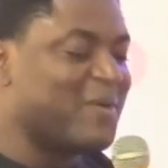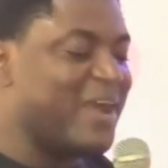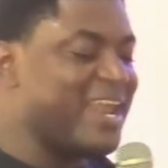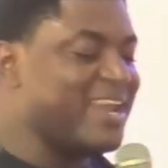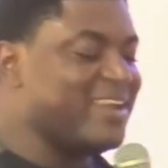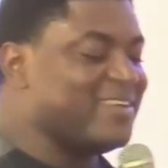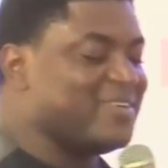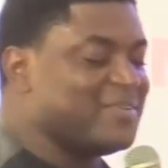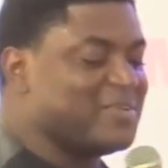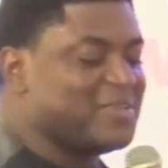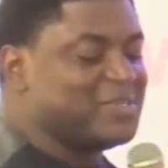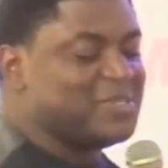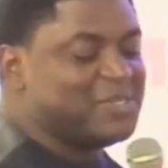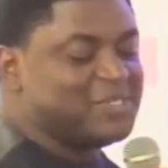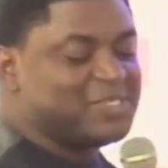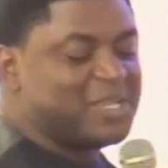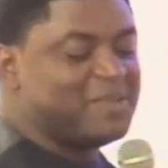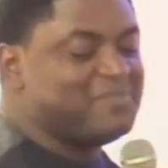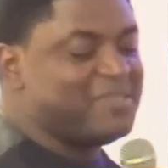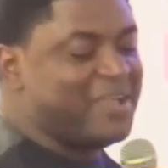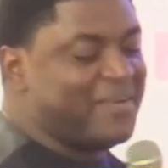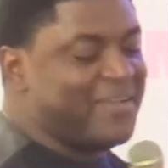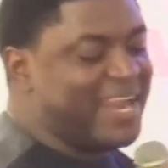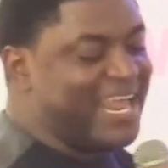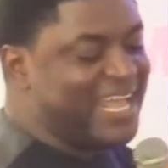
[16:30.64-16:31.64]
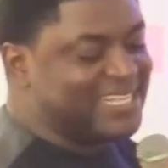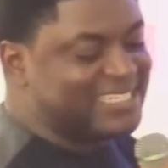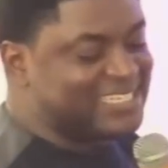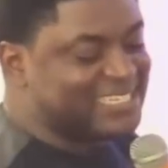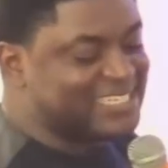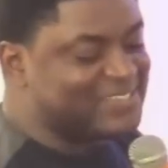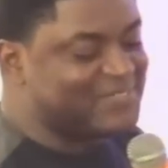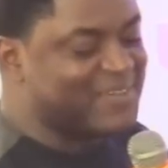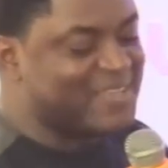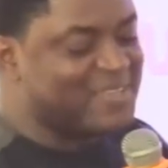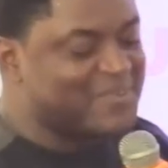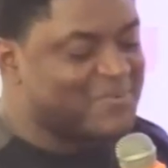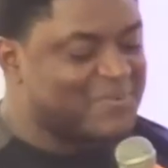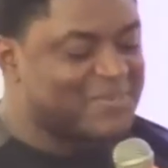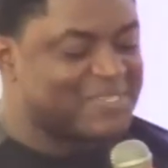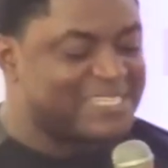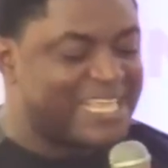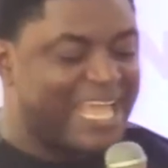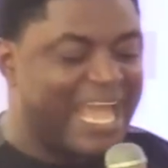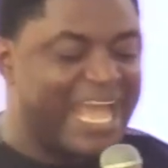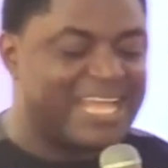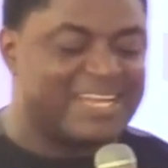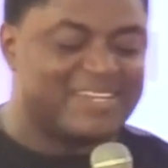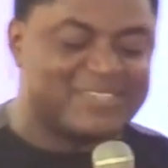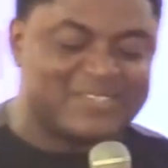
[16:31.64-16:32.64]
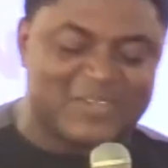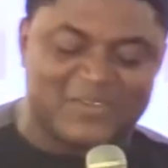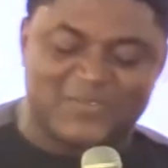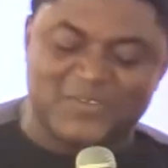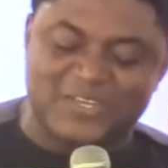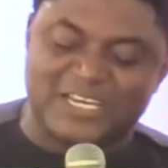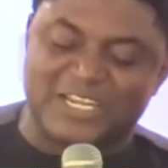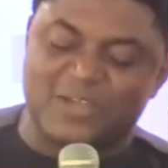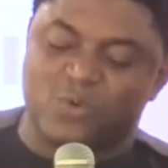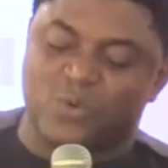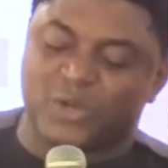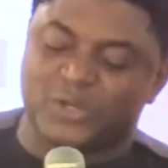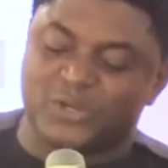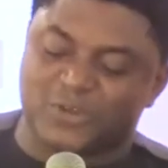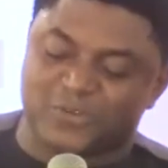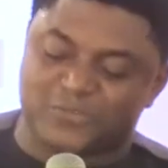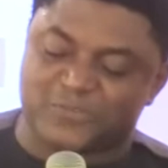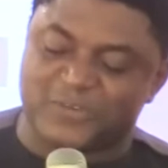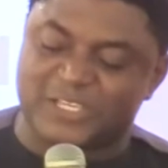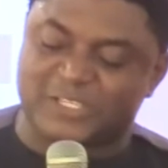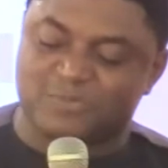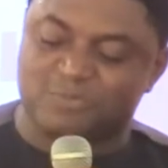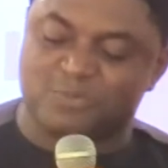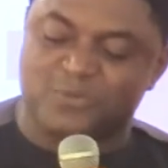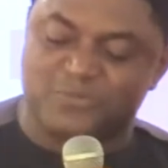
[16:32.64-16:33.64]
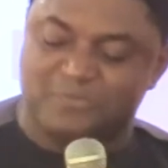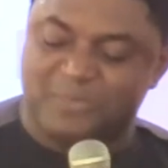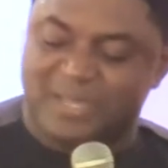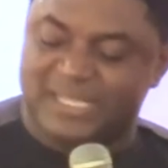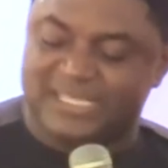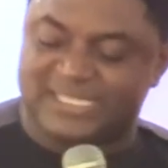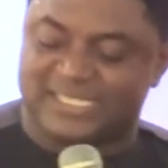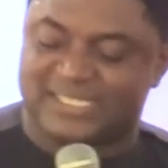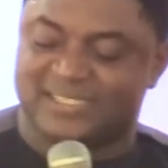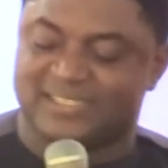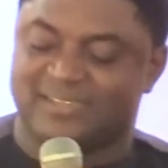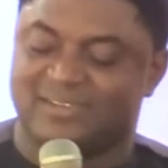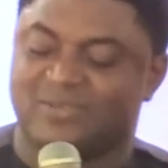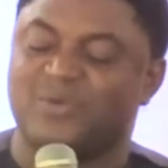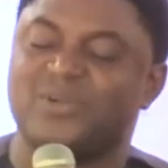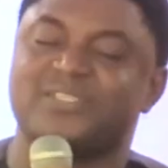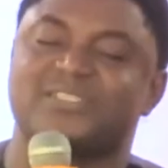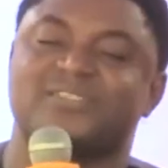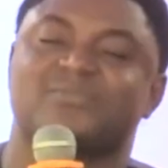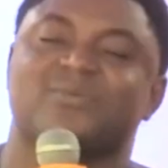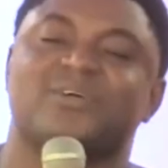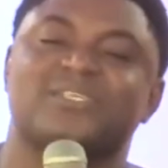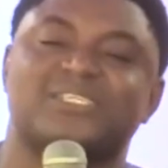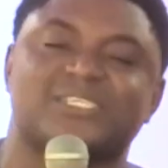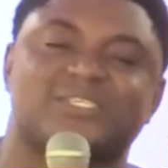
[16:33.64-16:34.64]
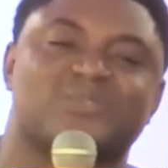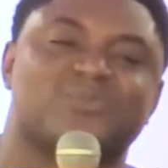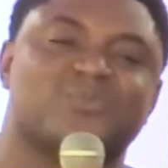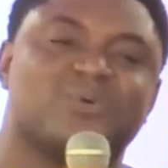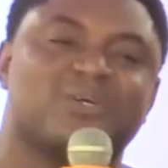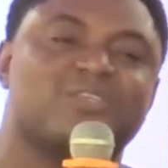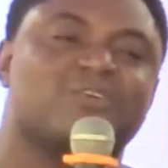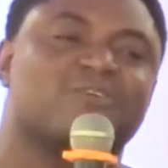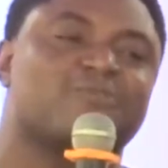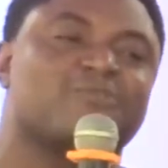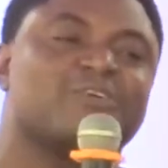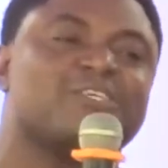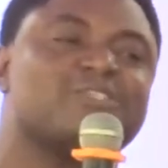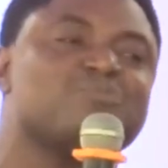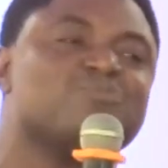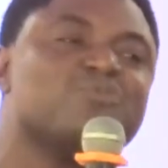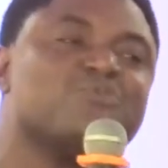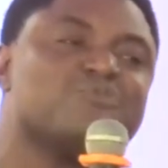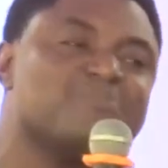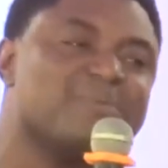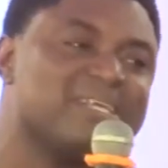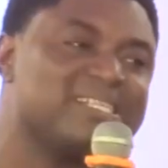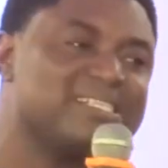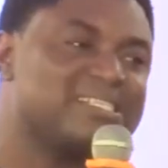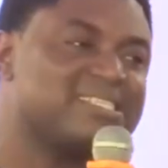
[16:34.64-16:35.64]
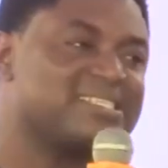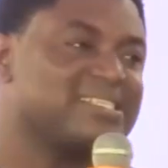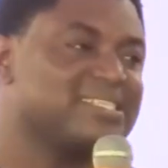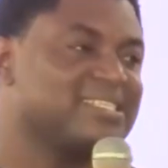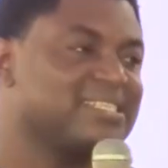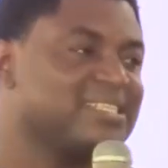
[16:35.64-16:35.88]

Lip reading: when you know something, when I teach faith, people say, I didn't know you the Word of Faith movement. What is Word of Faith movement?